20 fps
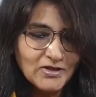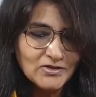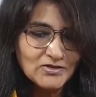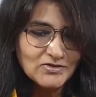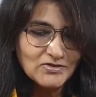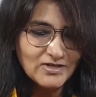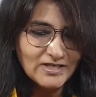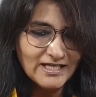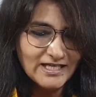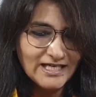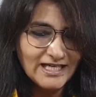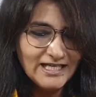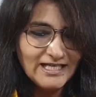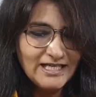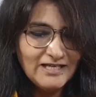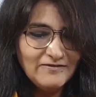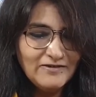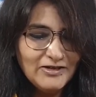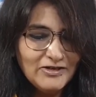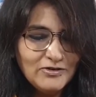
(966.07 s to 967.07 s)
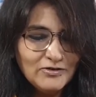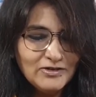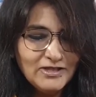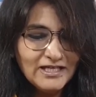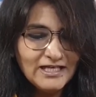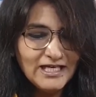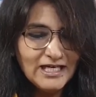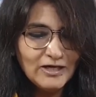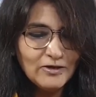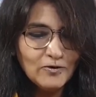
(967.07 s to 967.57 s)
So again, he went to the
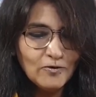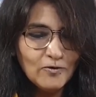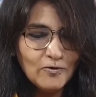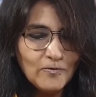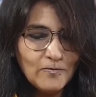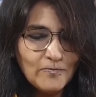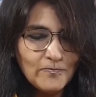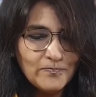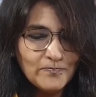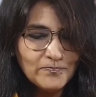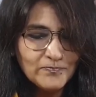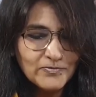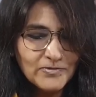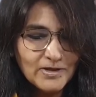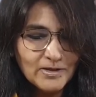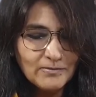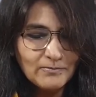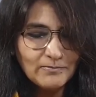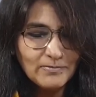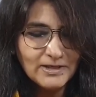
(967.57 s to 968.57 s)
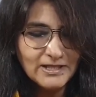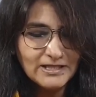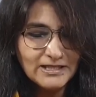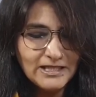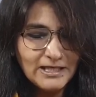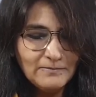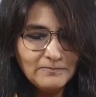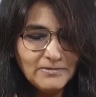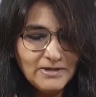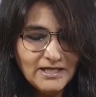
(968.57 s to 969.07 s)
yellow, picked
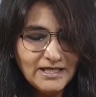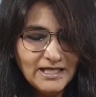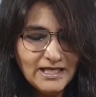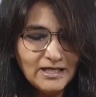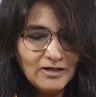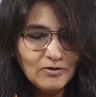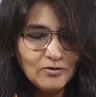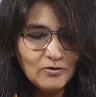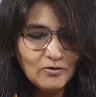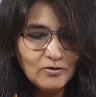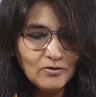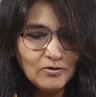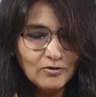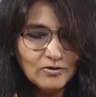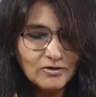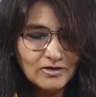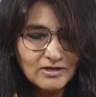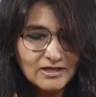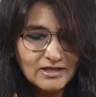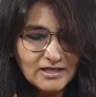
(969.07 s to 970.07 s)
up the yellow,